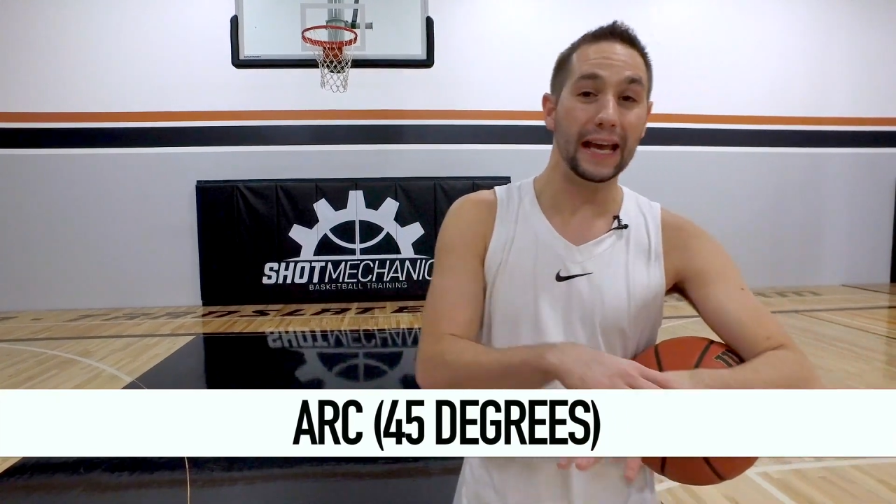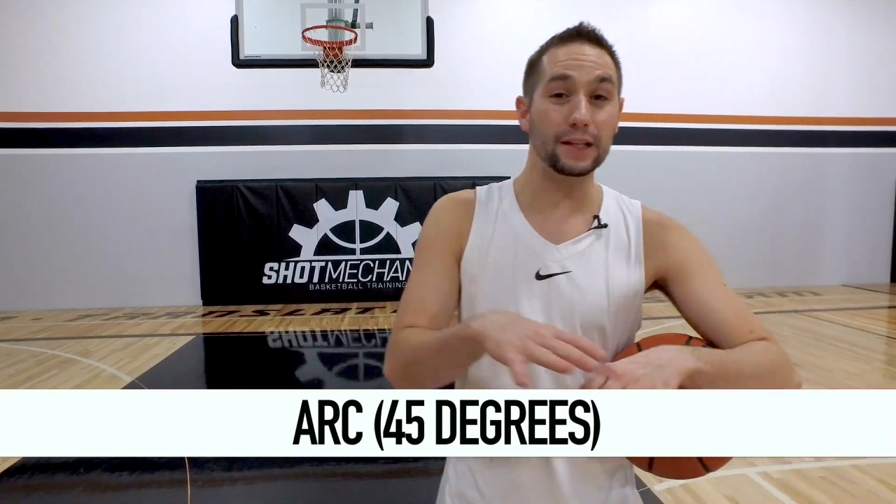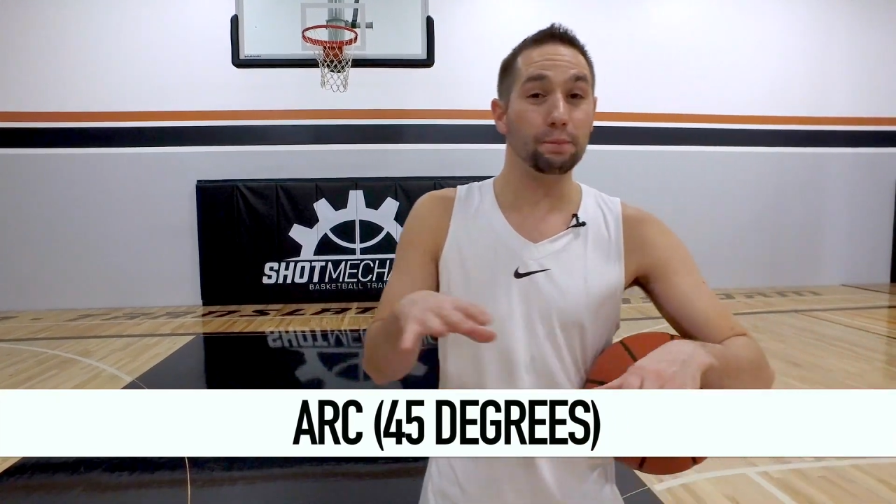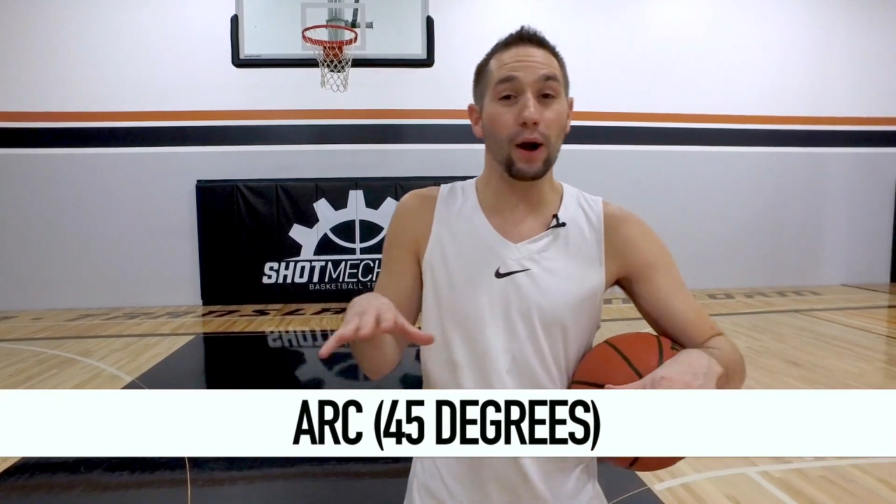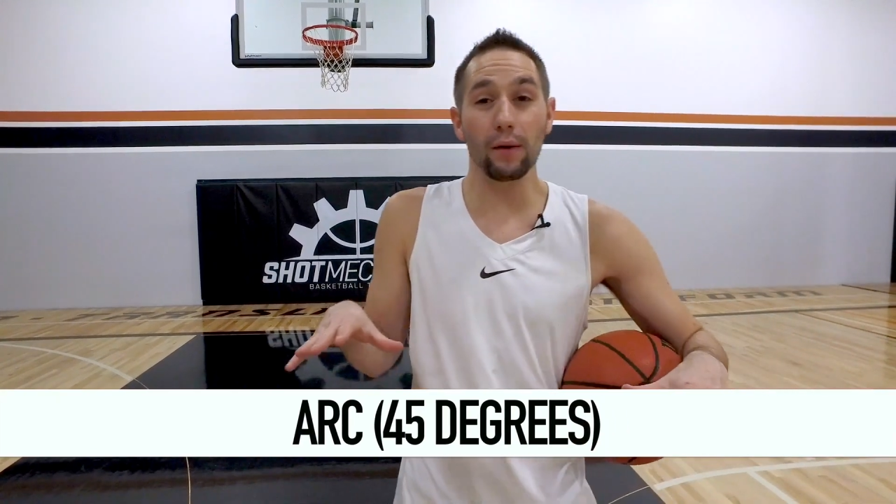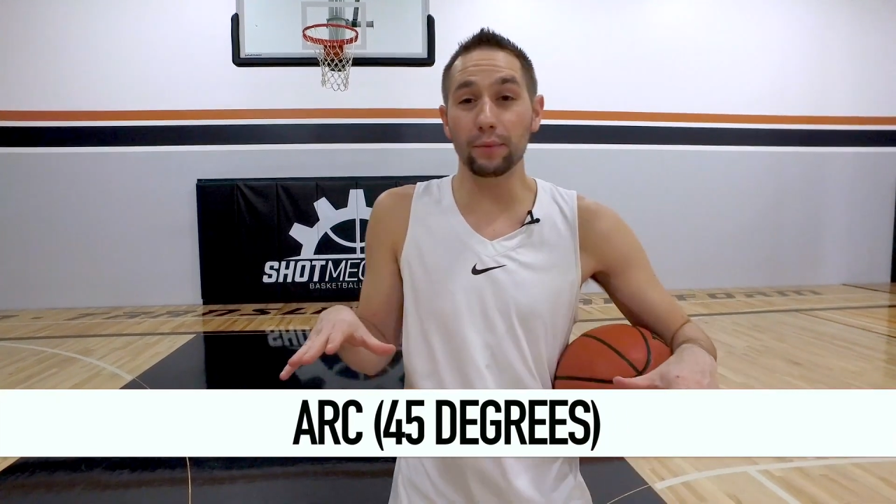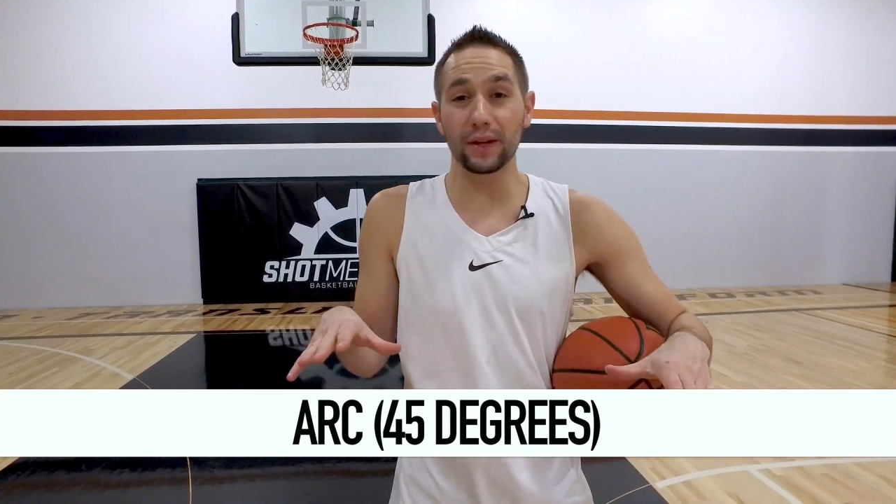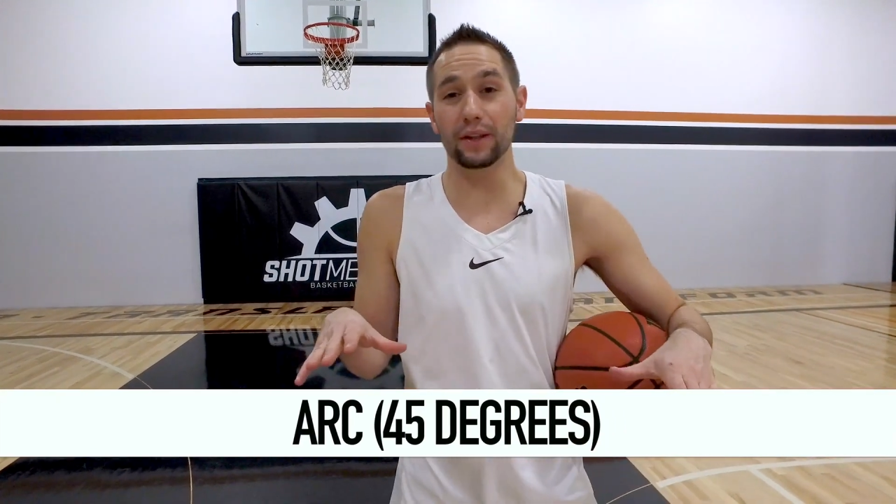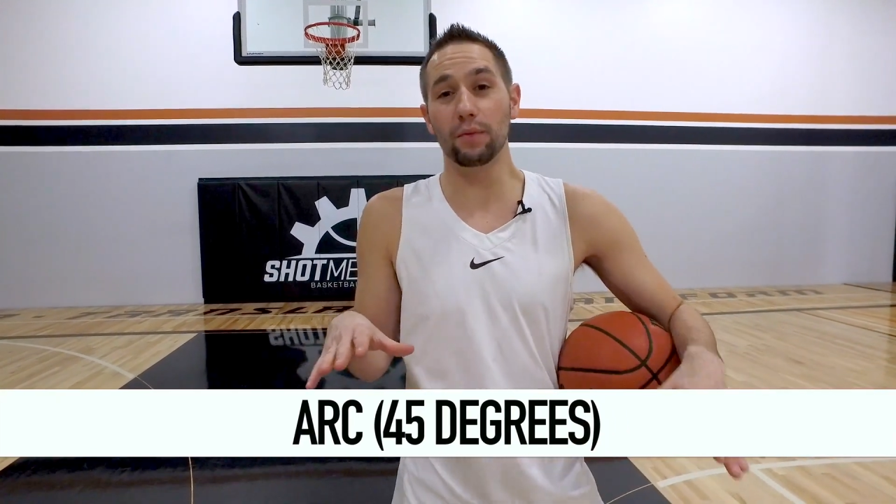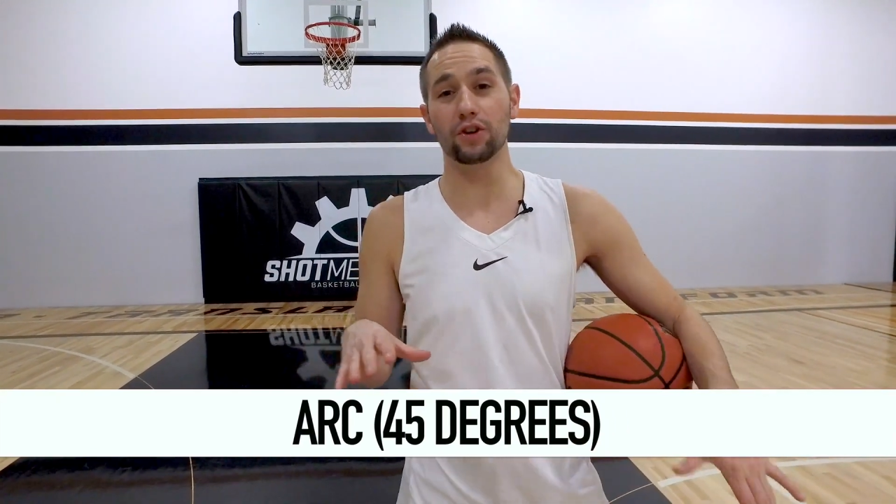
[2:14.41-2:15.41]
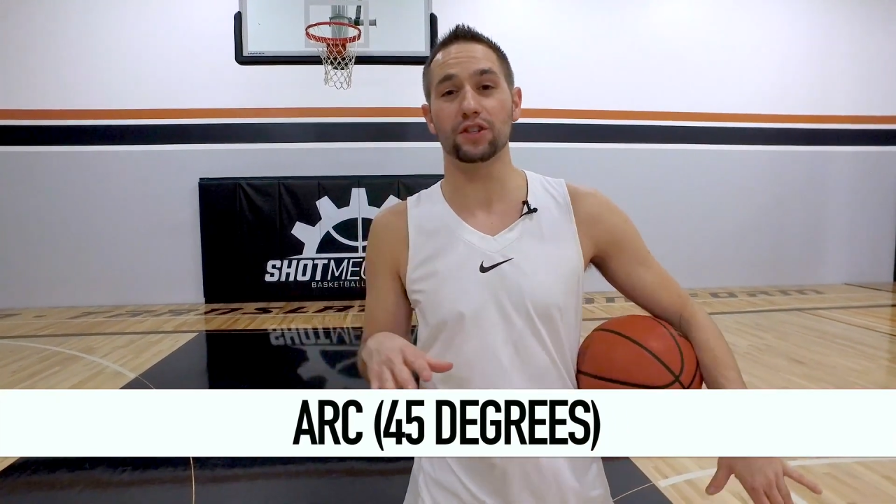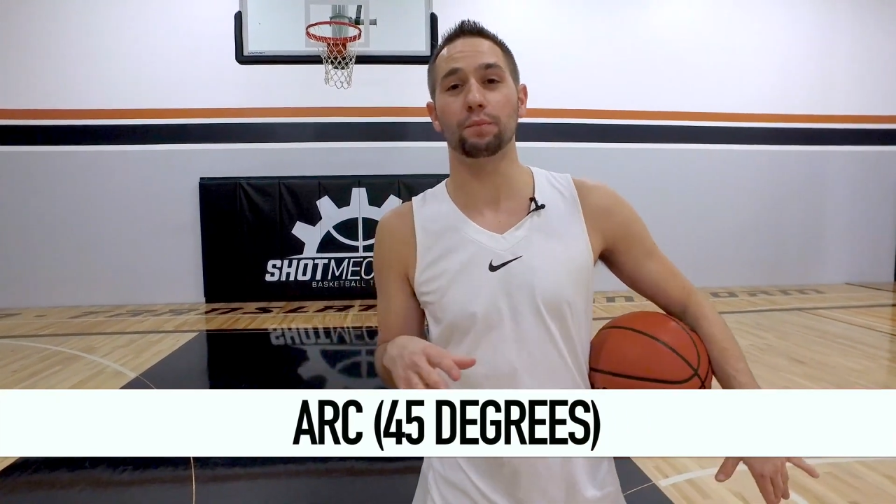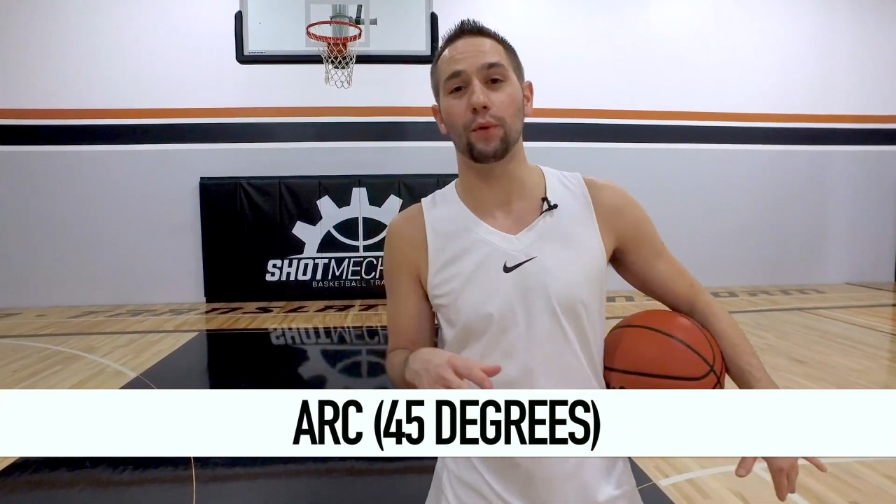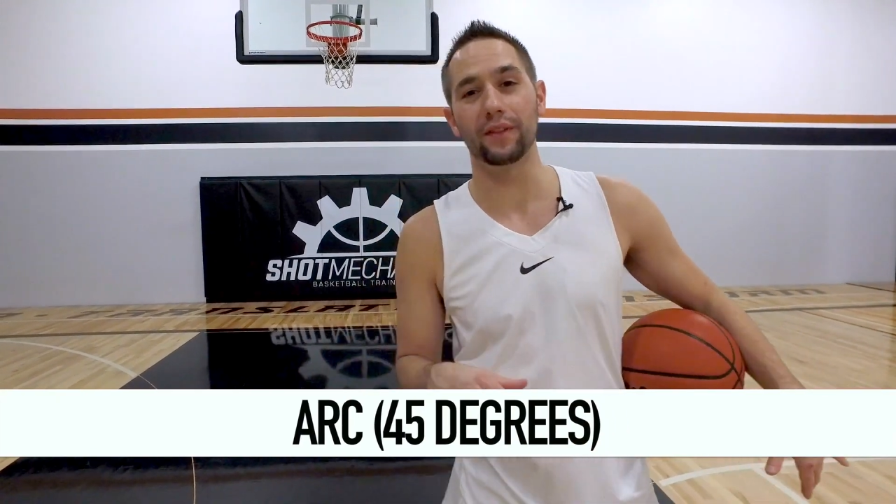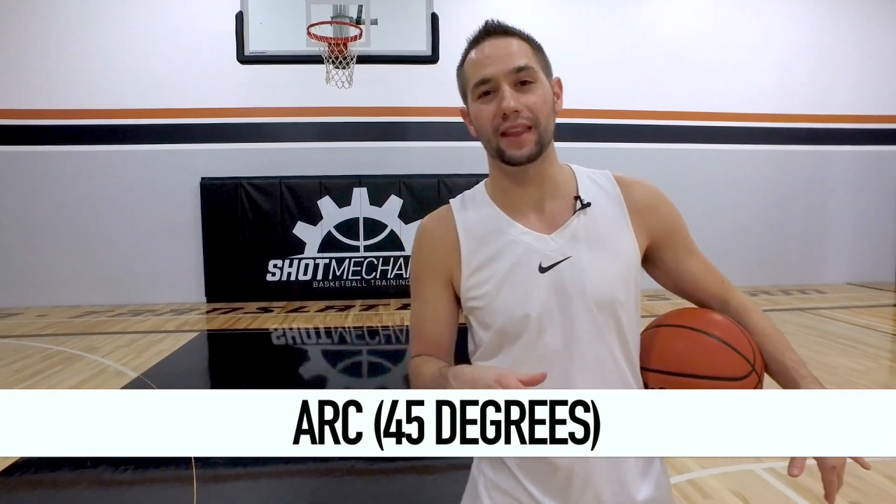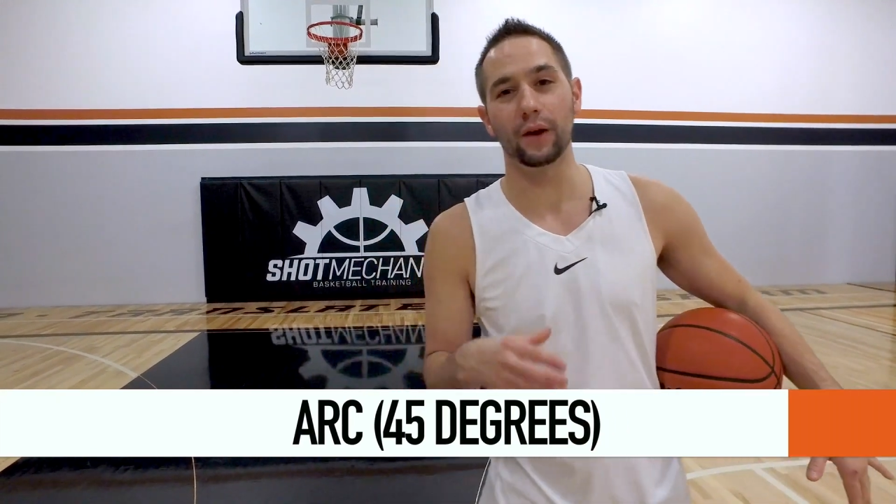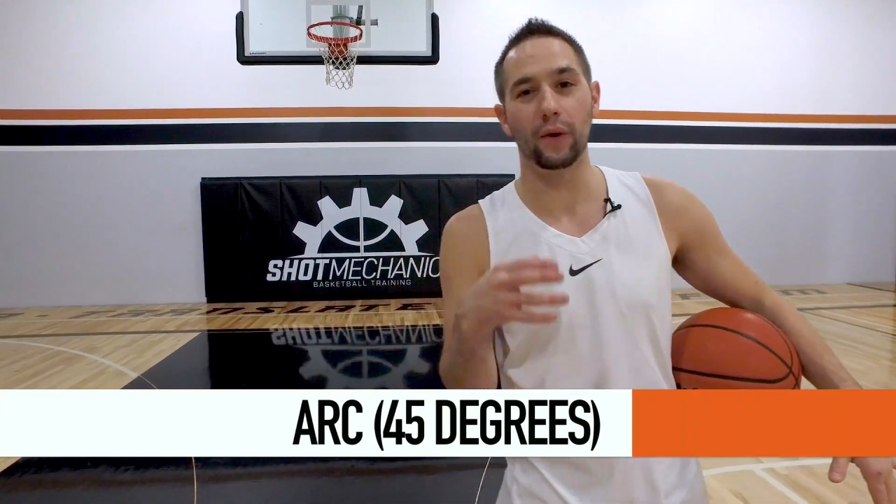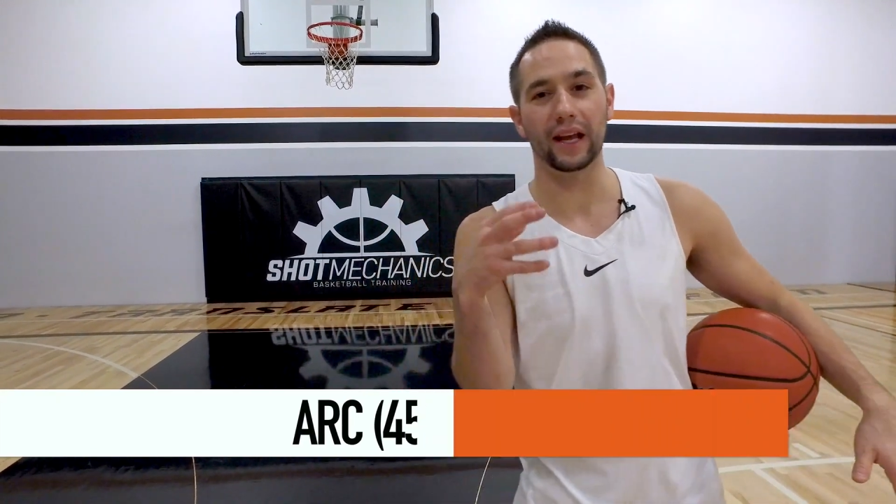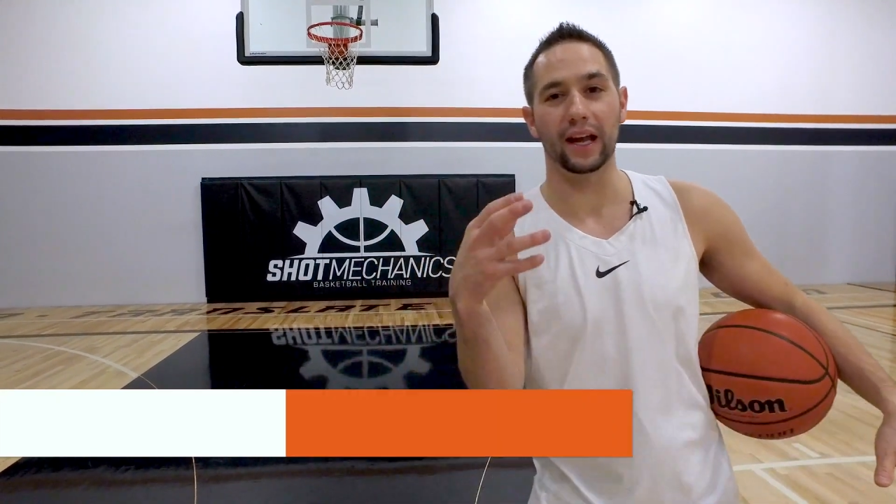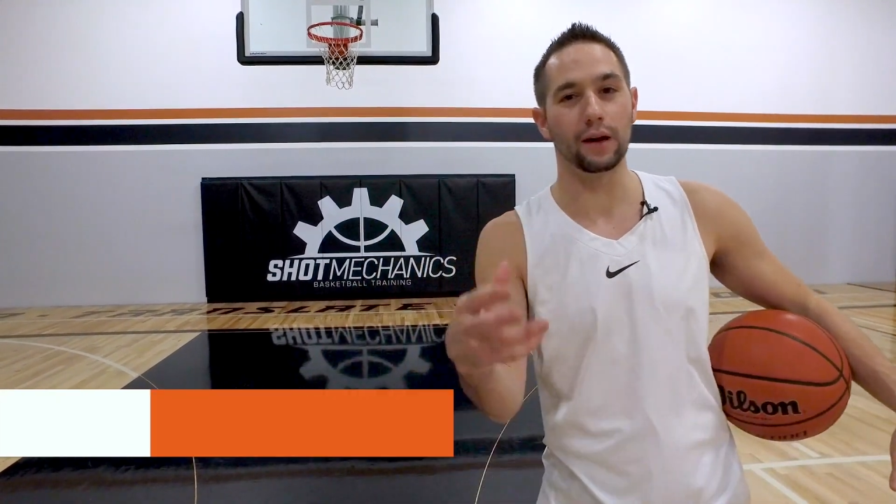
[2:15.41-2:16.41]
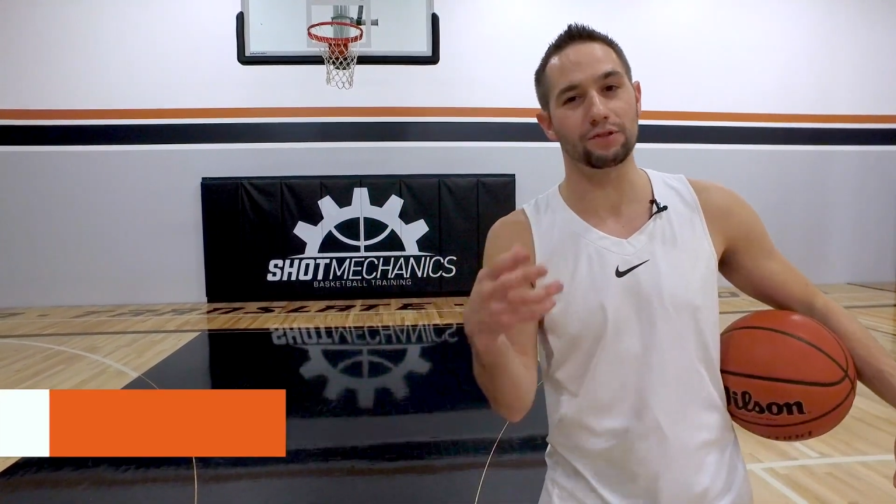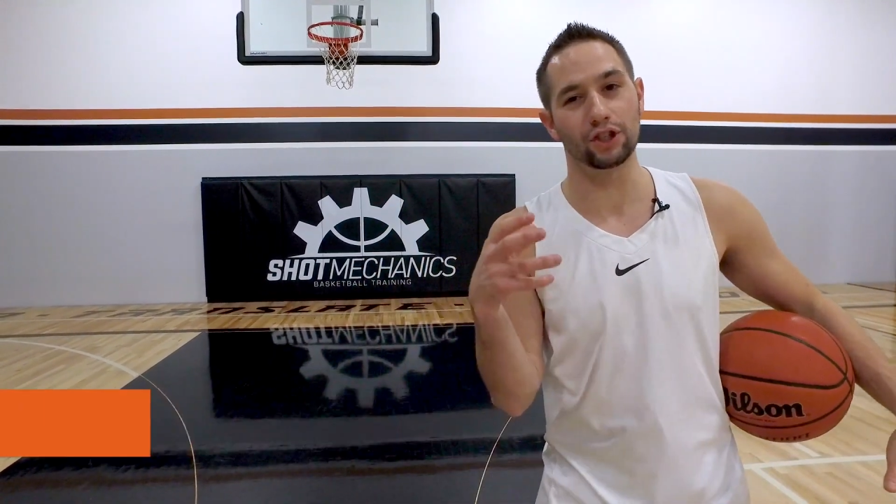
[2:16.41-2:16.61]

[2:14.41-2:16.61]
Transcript: it's probably the most important thing when it comes